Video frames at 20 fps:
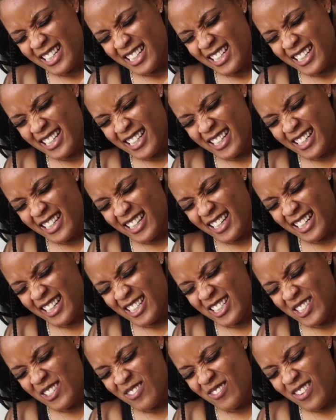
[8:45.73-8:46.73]
Okay, do
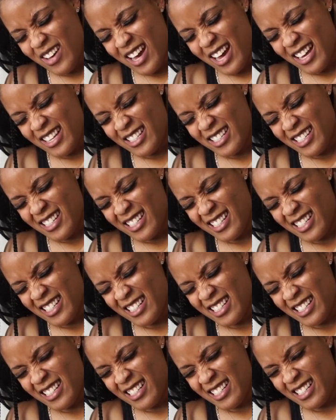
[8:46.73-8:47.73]
it fast.
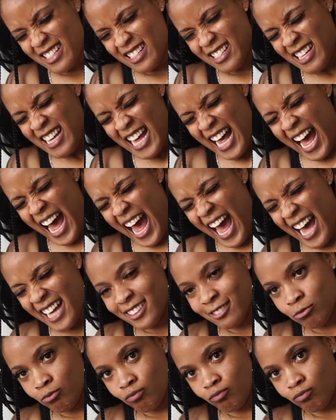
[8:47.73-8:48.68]
Ah!